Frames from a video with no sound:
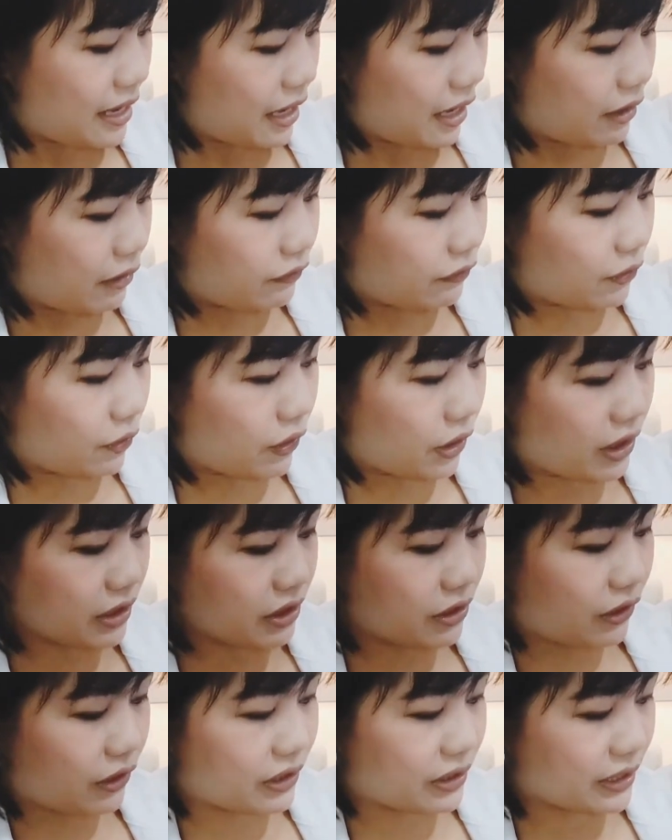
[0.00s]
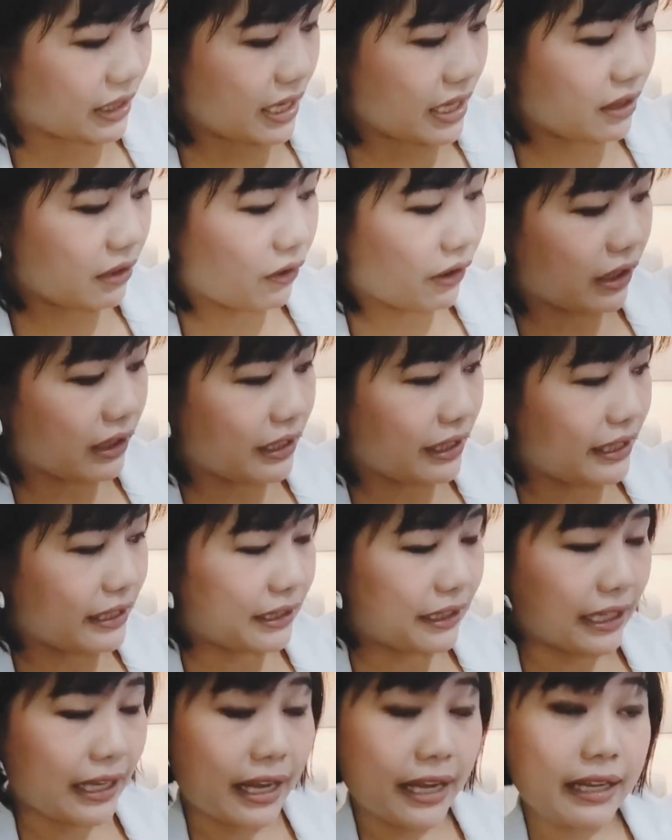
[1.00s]
and of course your seed oil
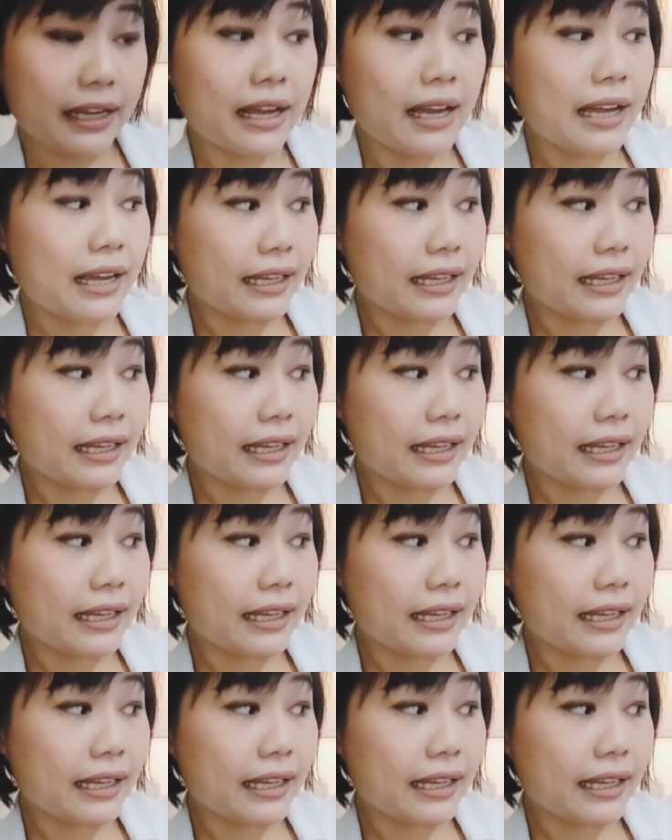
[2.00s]
intake